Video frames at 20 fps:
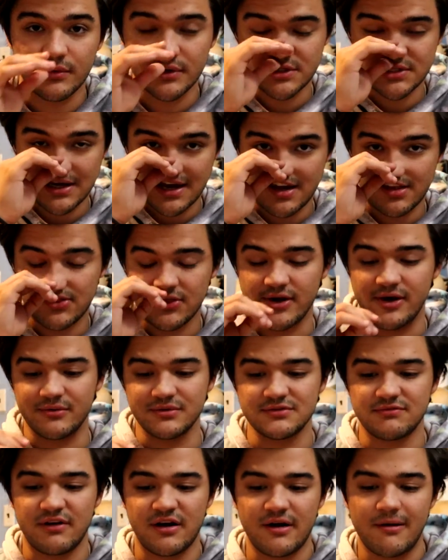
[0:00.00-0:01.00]
which I thought
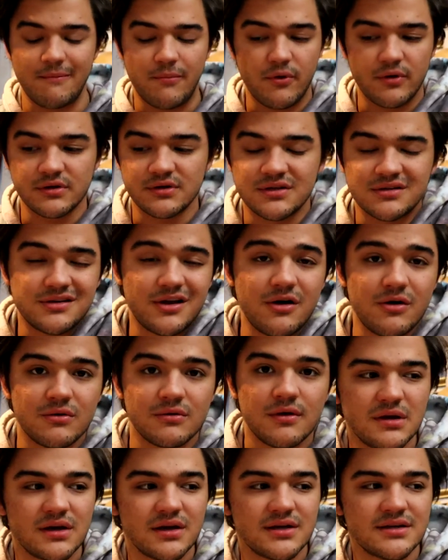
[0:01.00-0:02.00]
was very important to
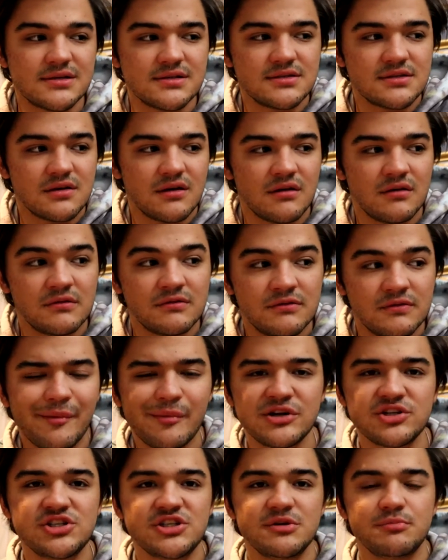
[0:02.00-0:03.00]
note because of how
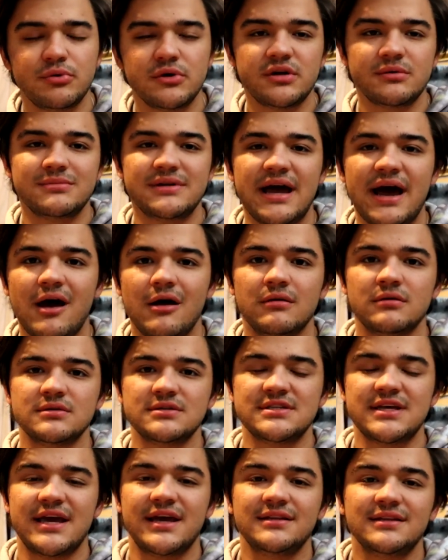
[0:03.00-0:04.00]
much she put him down,
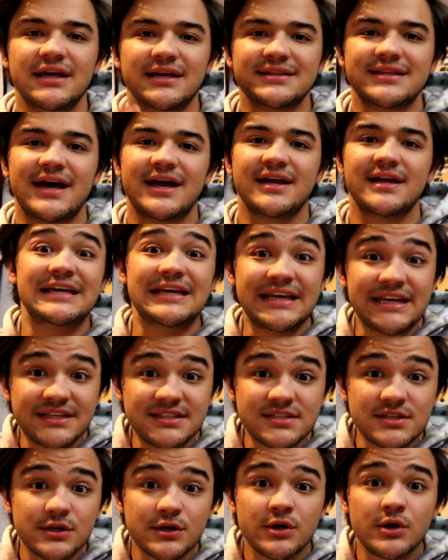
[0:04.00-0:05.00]
saying like that
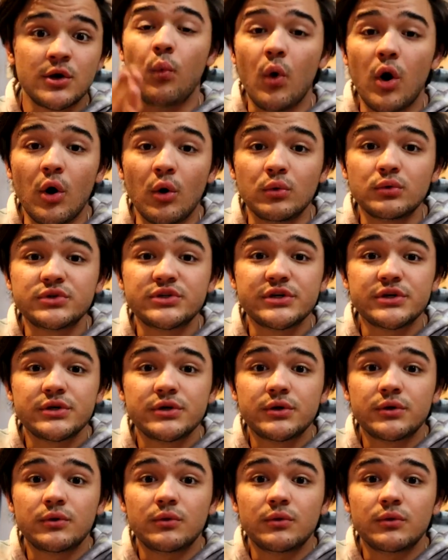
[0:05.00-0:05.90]
it won't